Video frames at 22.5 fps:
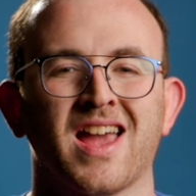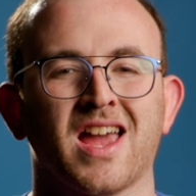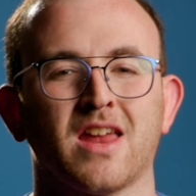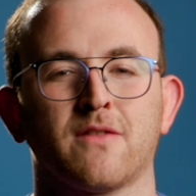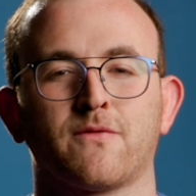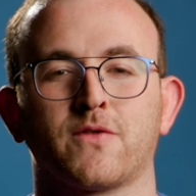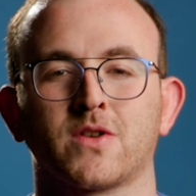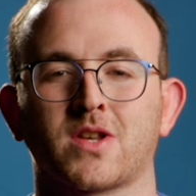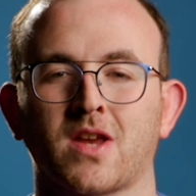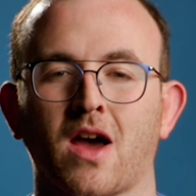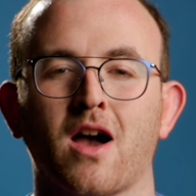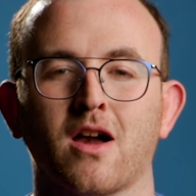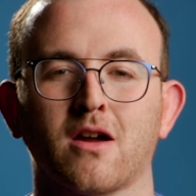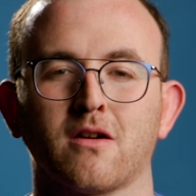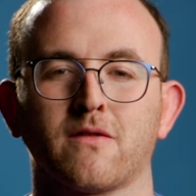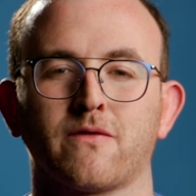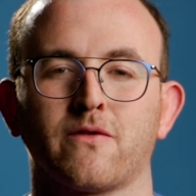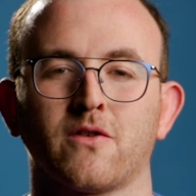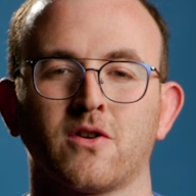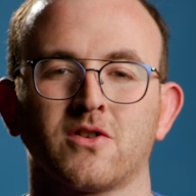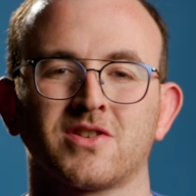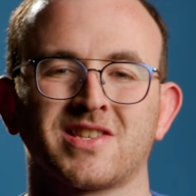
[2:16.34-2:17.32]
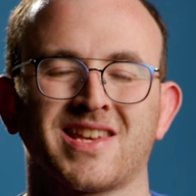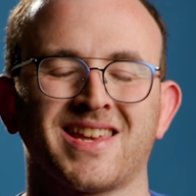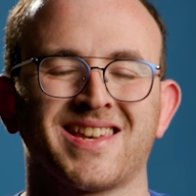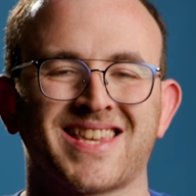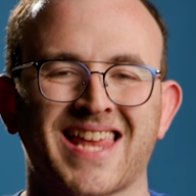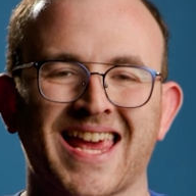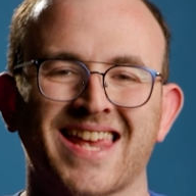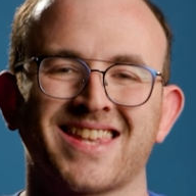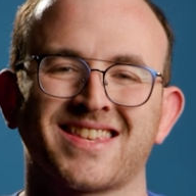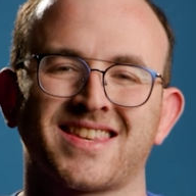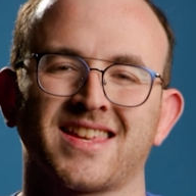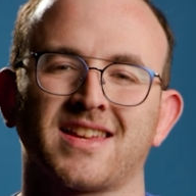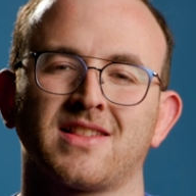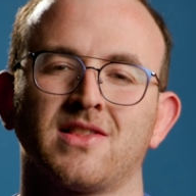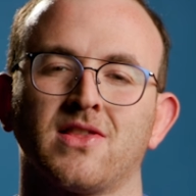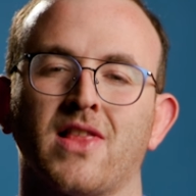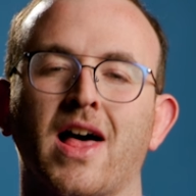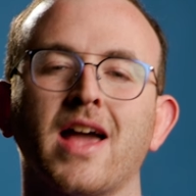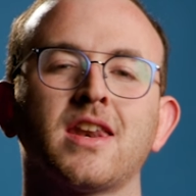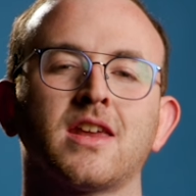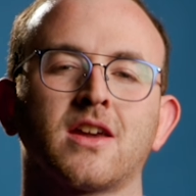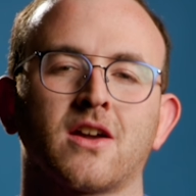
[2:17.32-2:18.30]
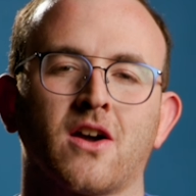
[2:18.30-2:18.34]
and photographers in testing
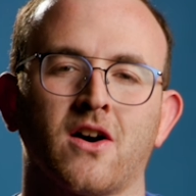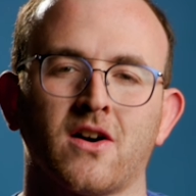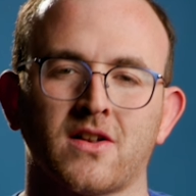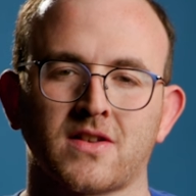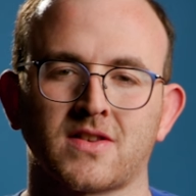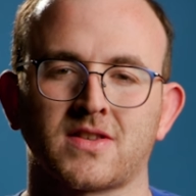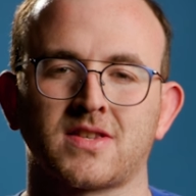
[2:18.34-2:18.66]
lighting on